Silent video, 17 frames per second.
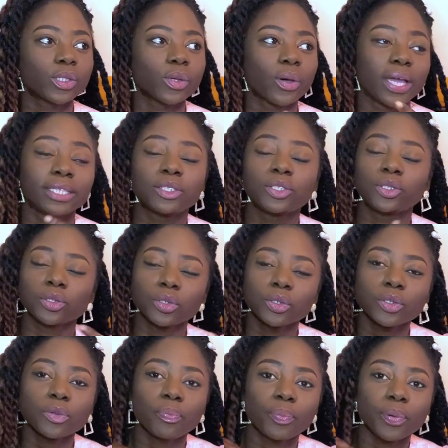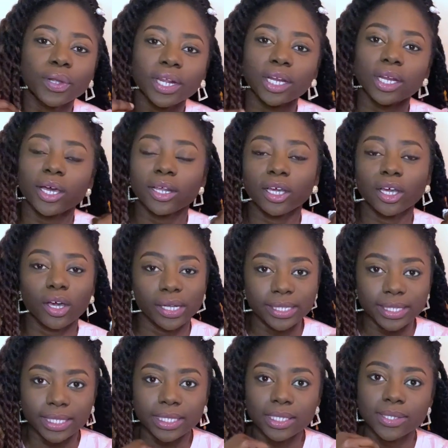So I do put a lot of
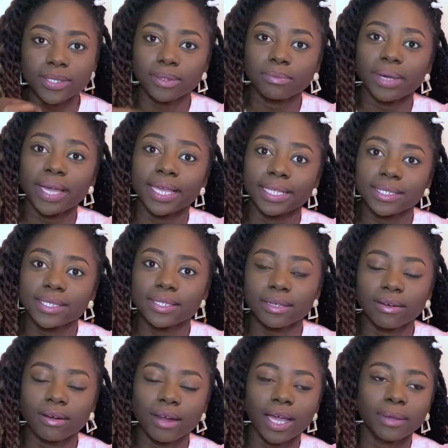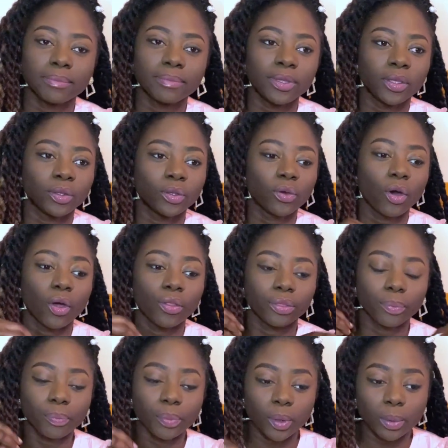content on my Instagram, you know, on
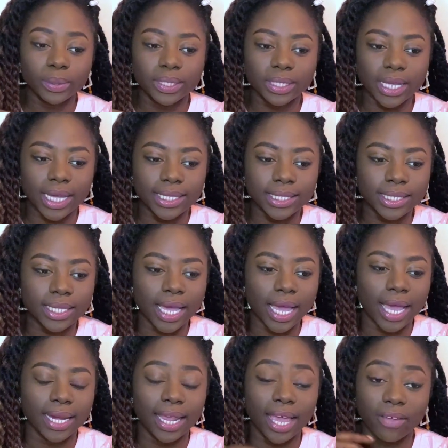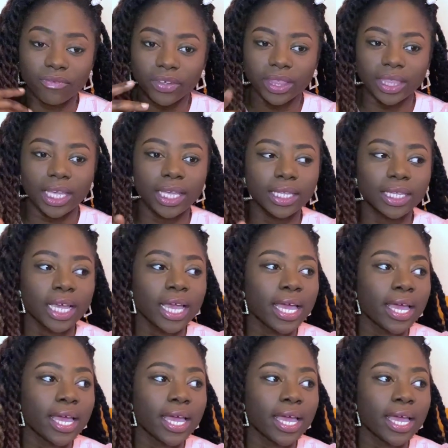the process and everything.